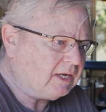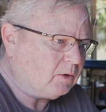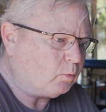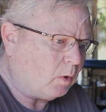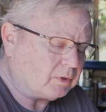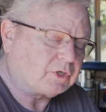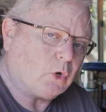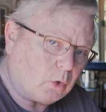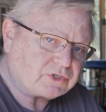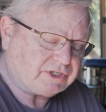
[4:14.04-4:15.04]
What would
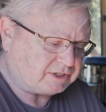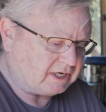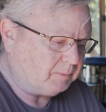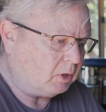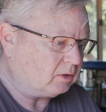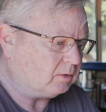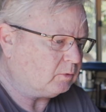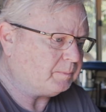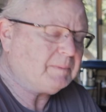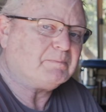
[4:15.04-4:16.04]
cause it to come on
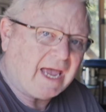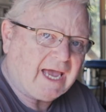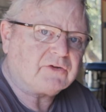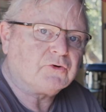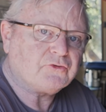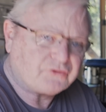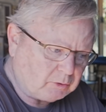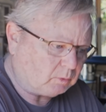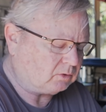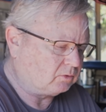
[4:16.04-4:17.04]
would be bad
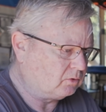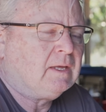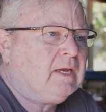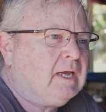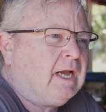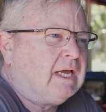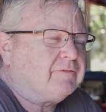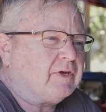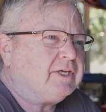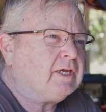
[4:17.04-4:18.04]
fuel. And
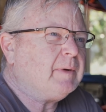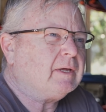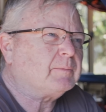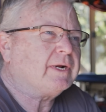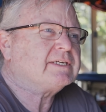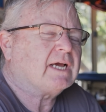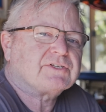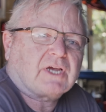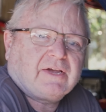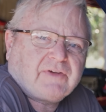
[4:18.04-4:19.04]
if I think about
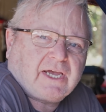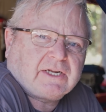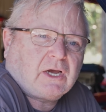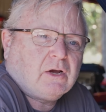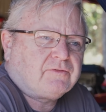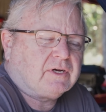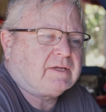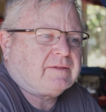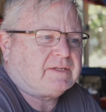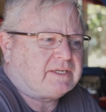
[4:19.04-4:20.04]
breakdowns I've had
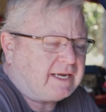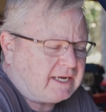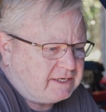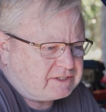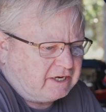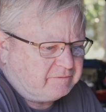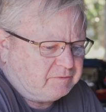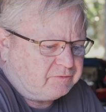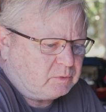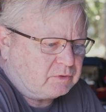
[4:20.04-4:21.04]
over the decades I've
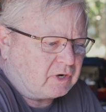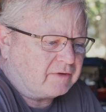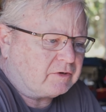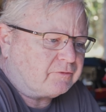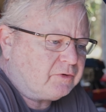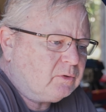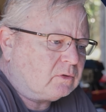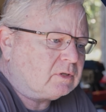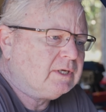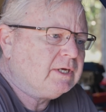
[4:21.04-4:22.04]
been forward driving,
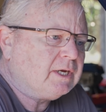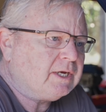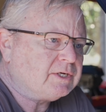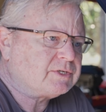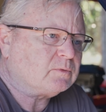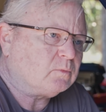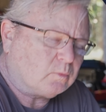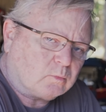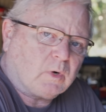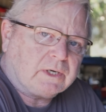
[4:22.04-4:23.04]
fuel is
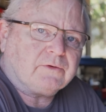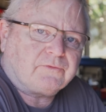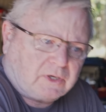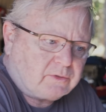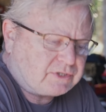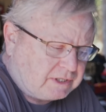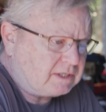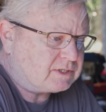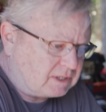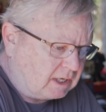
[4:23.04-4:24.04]
one of those
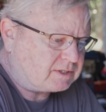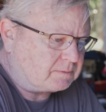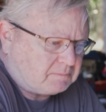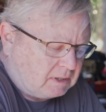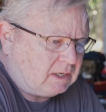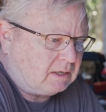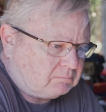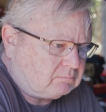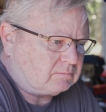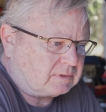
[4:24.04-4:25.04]
things that
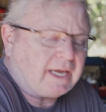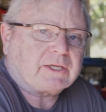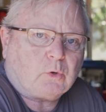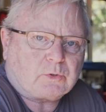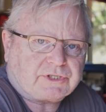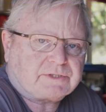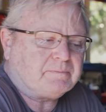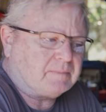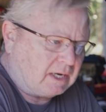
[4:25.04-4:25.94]
can cause it.